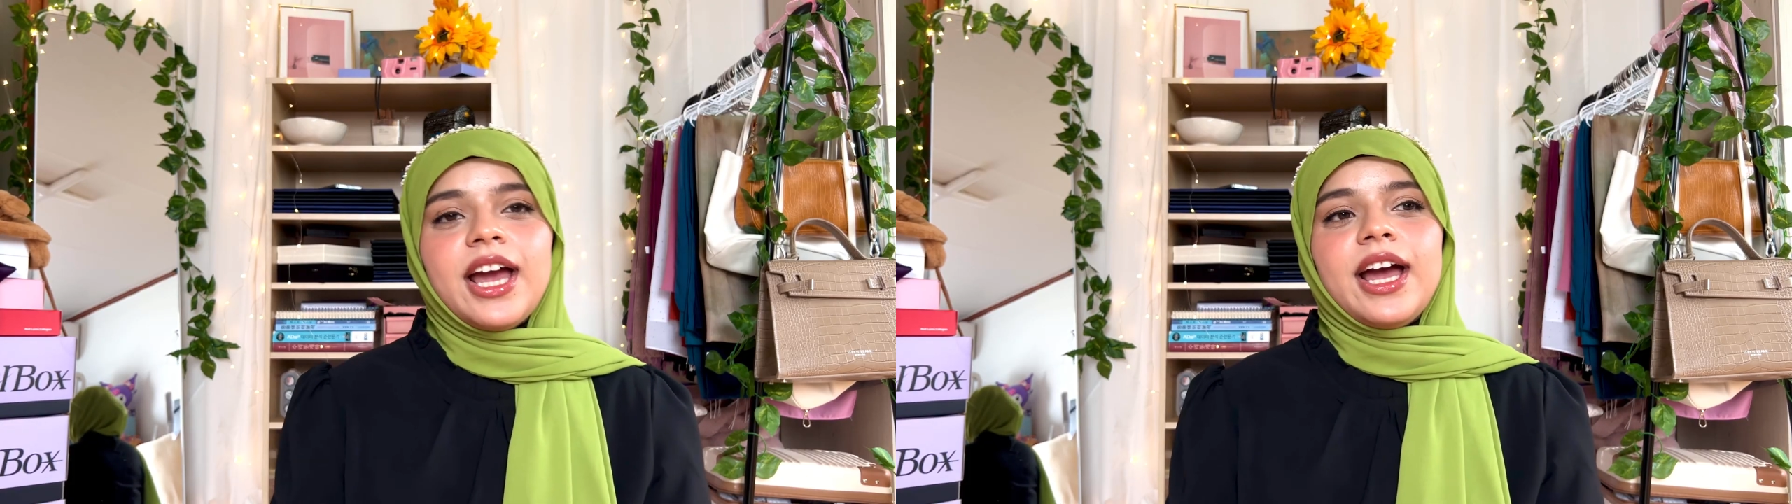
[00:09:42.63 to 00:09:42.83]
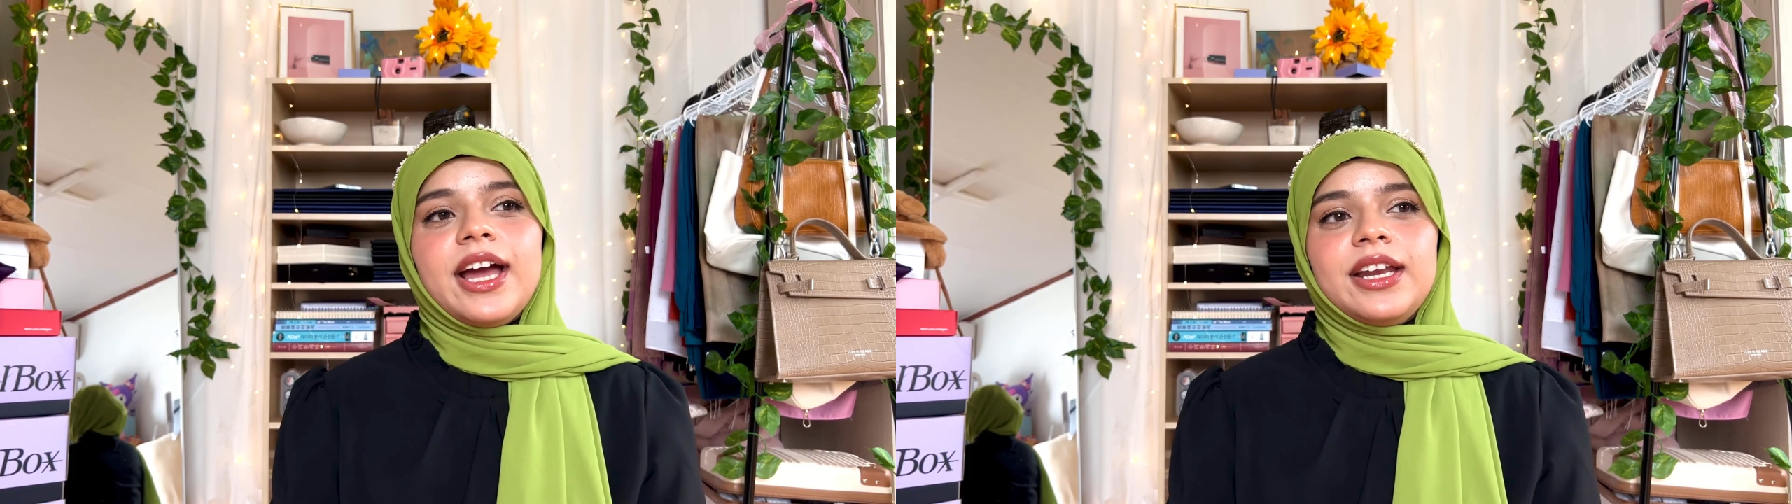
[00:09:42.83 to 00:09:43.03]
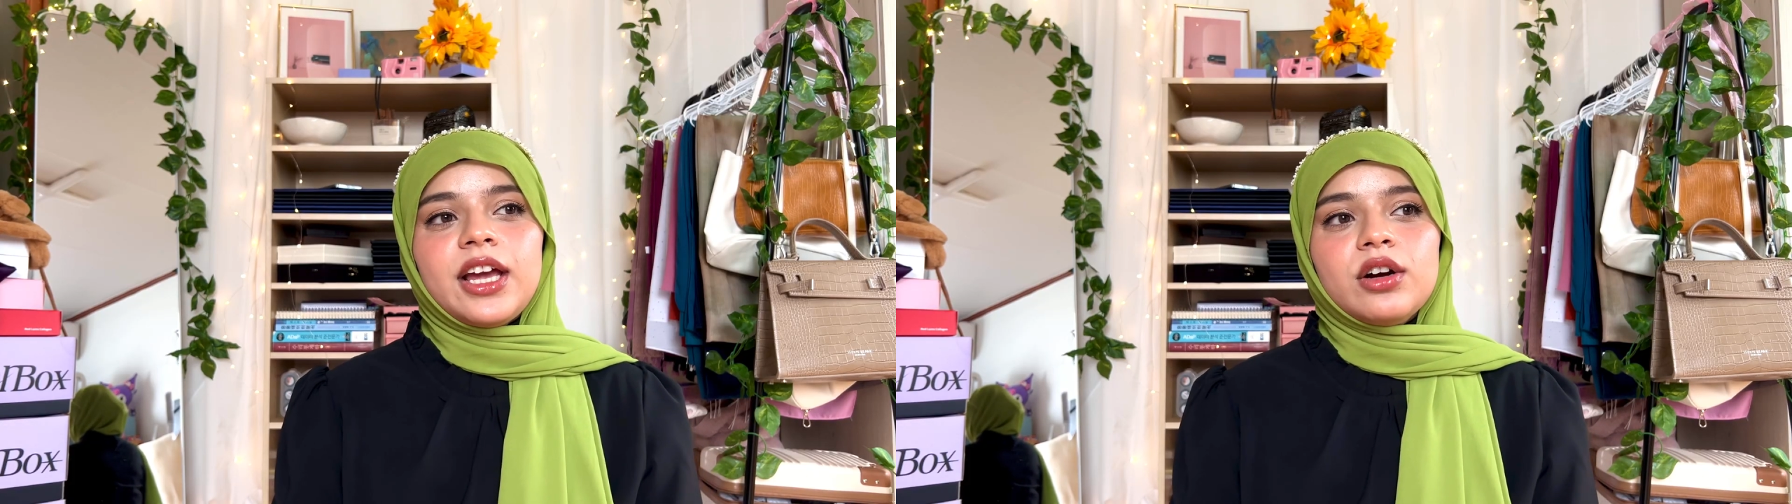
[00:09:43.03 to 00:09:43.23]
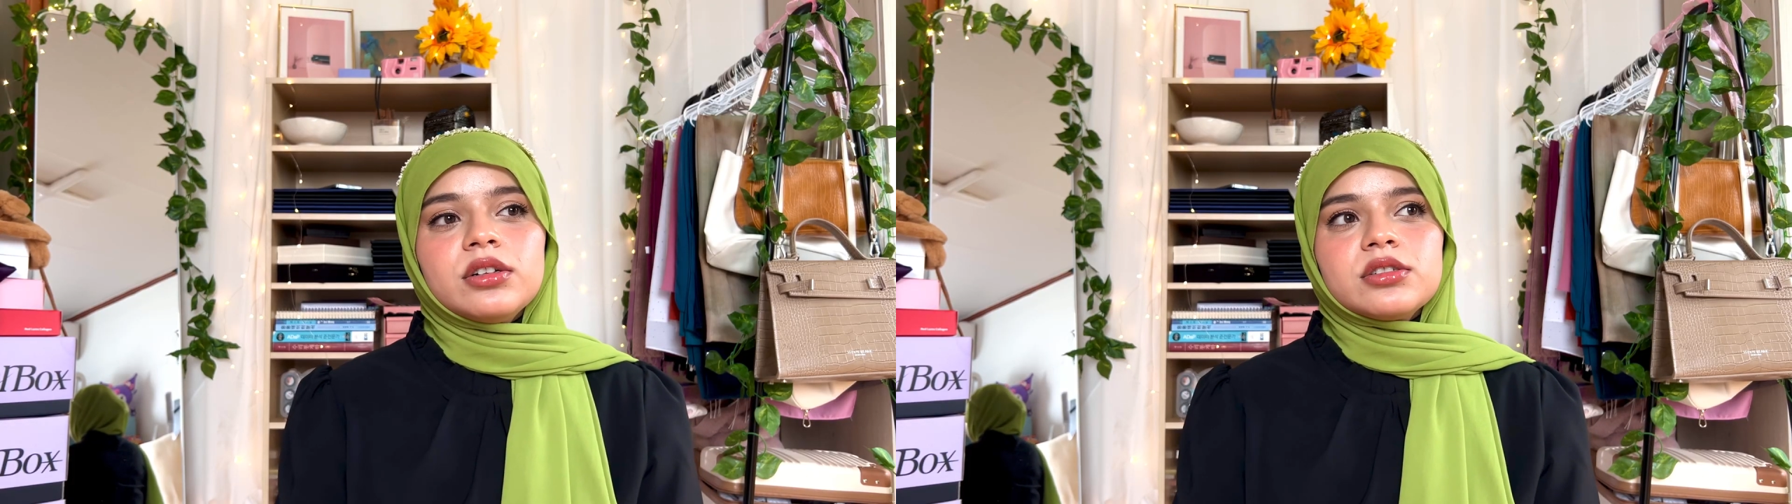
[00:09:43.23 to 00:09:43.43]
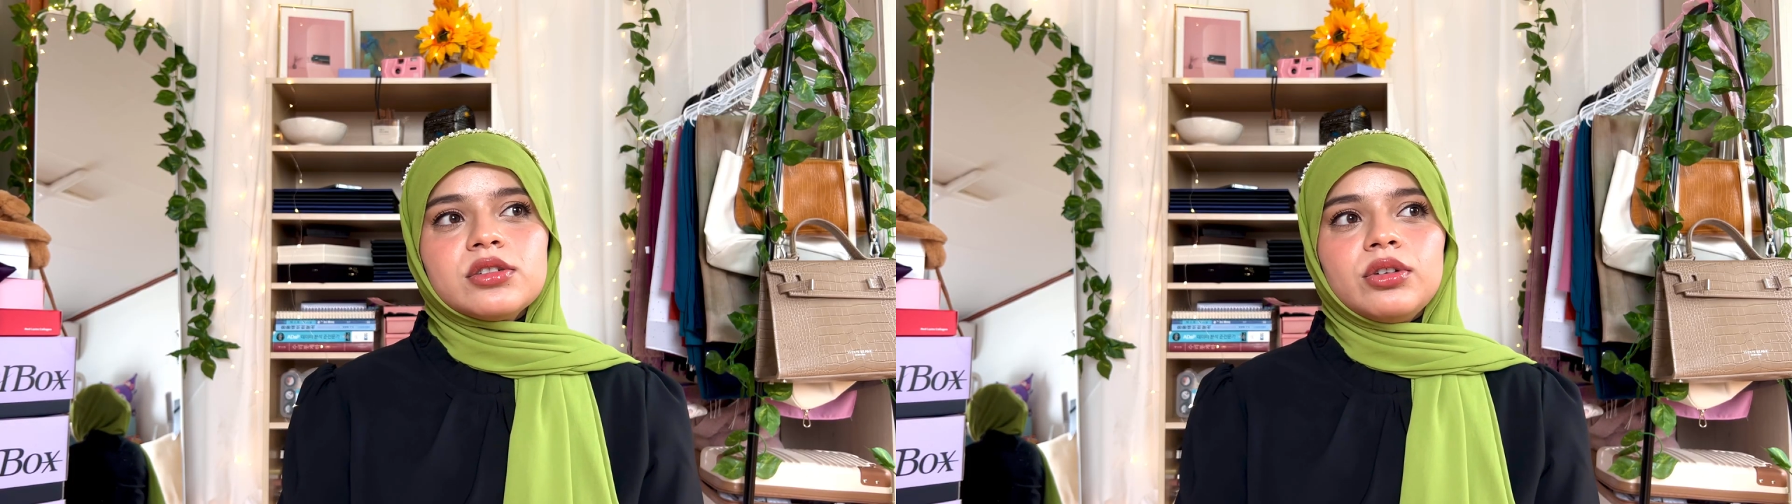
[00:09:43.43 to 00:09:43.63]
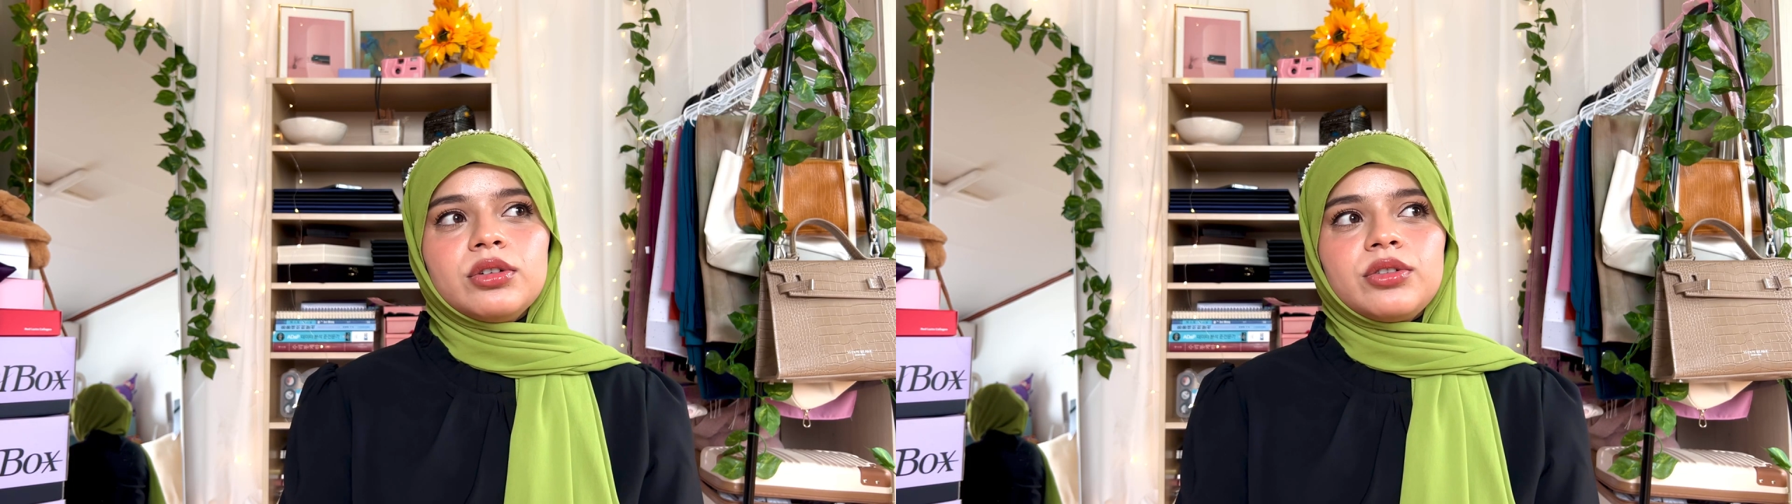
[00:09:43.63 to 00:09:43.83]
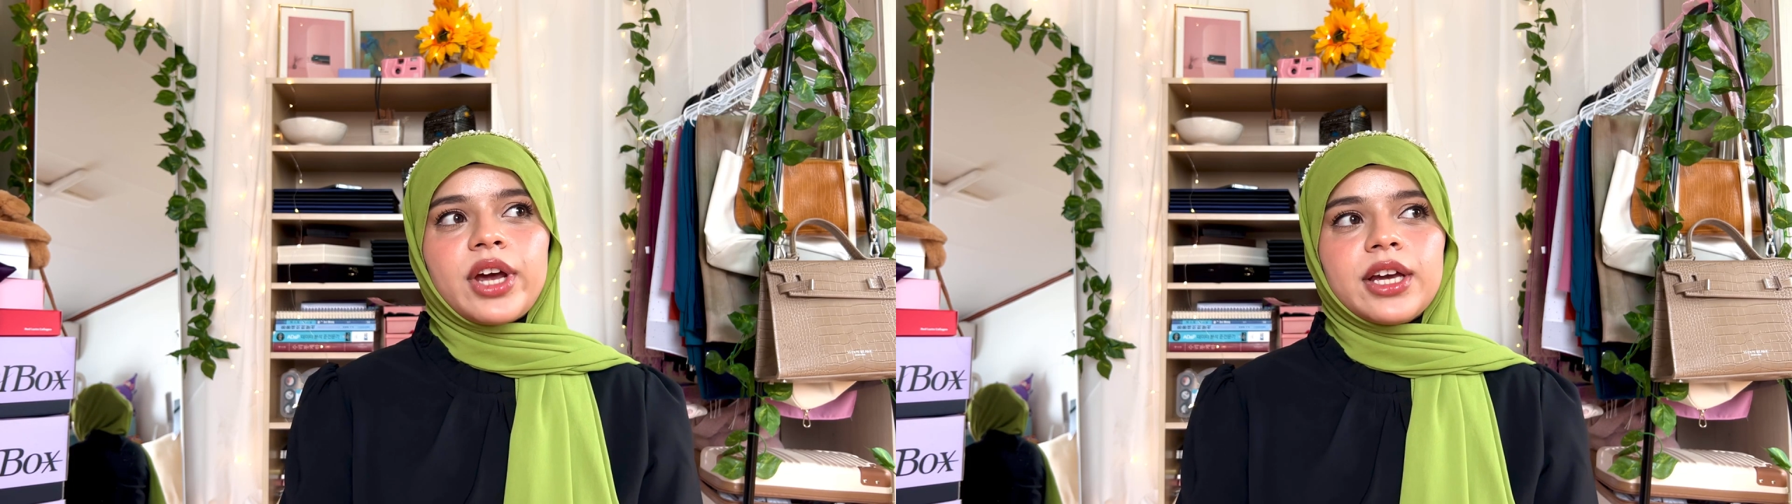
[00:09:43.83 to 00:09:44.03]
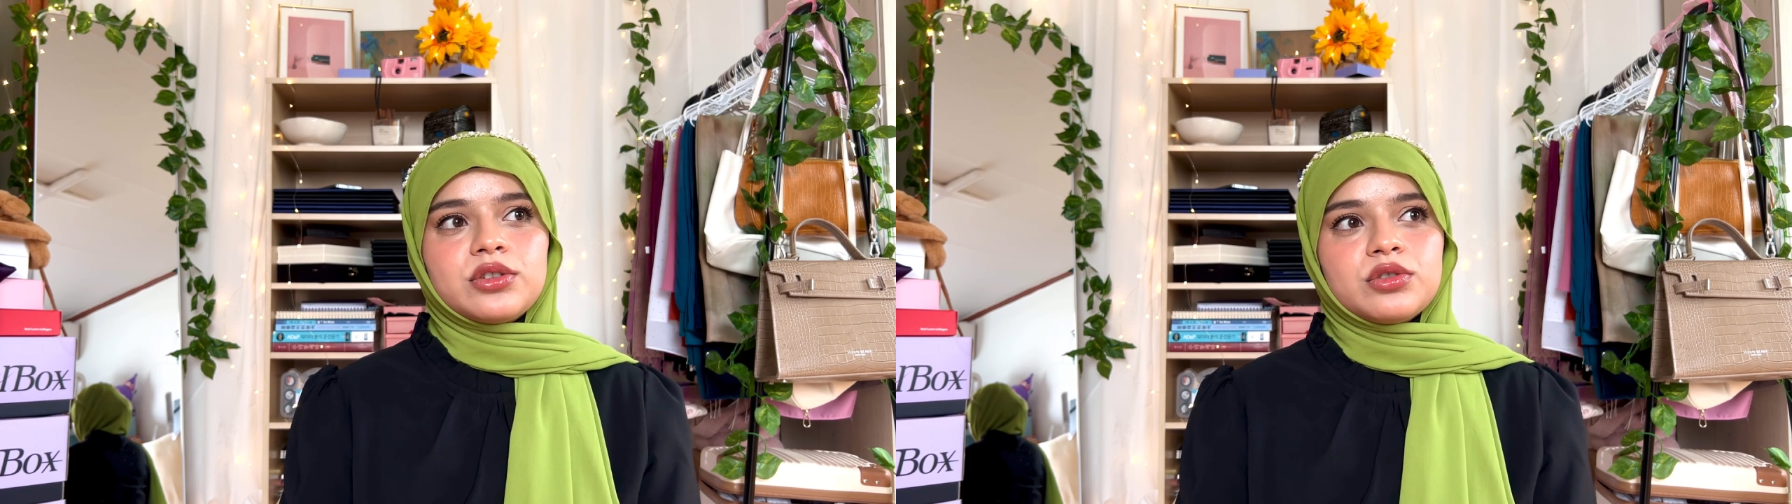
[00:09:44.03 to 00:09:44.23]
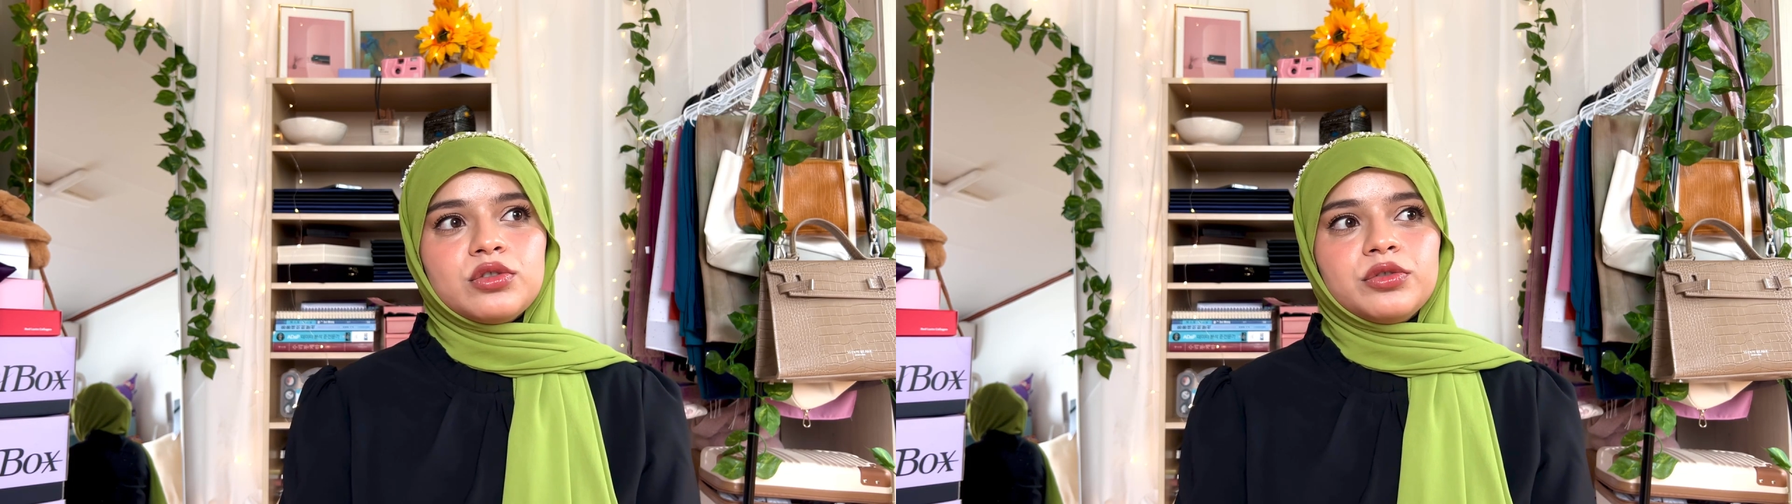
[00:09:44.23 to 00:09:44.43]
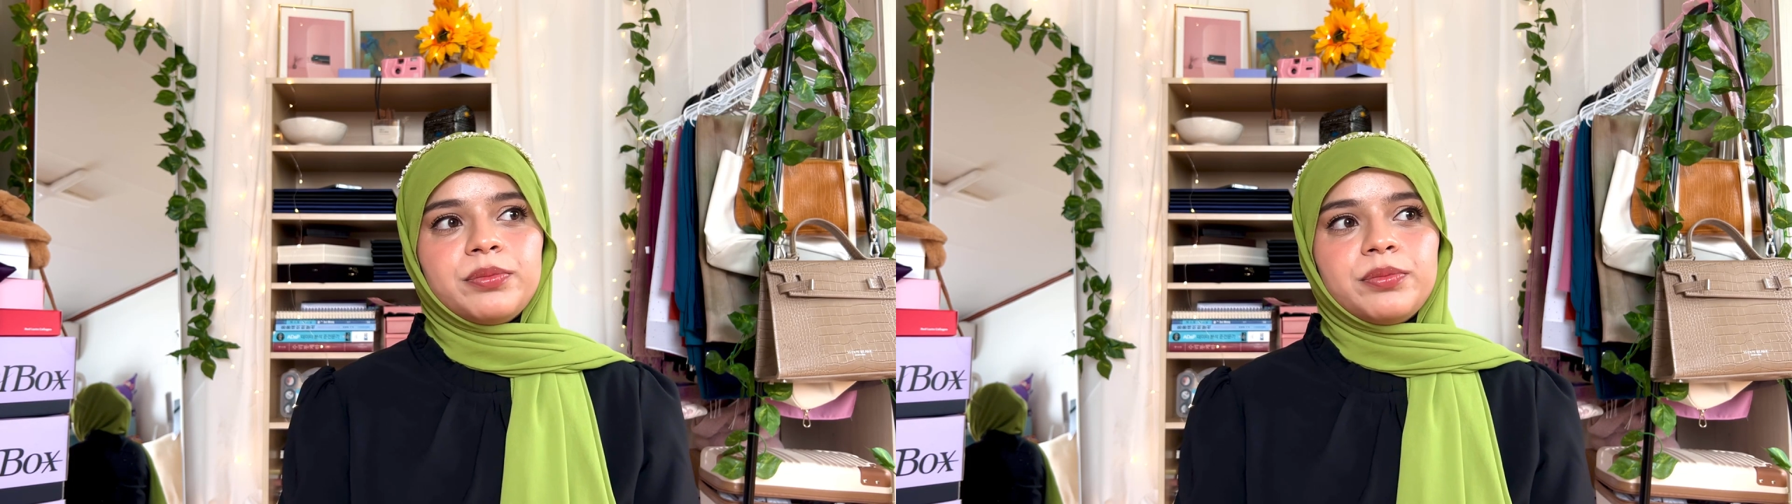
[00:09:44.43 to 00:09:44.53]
And I also try to